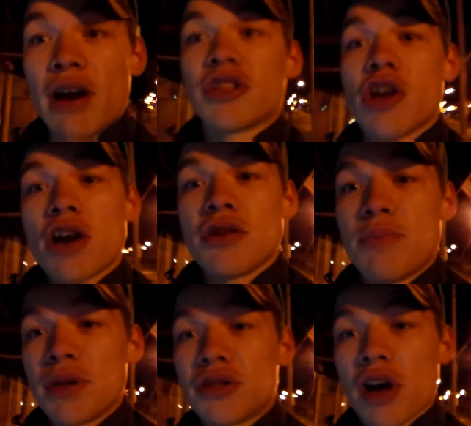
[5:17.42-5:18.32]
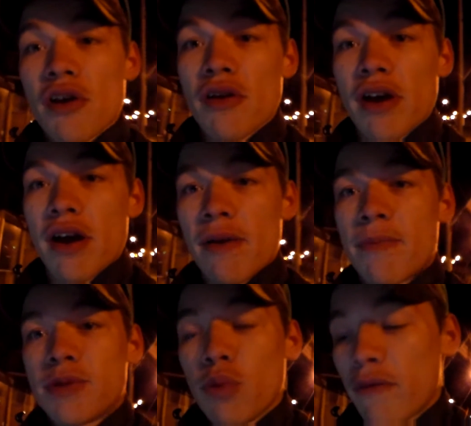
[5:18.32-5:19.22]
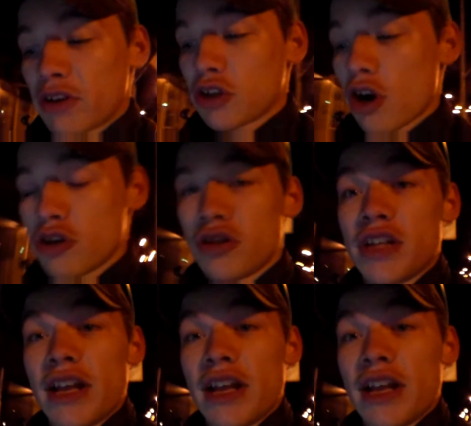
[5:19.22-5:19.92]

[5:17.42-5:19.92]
to get our charger, put the charger on our, one of our chargers,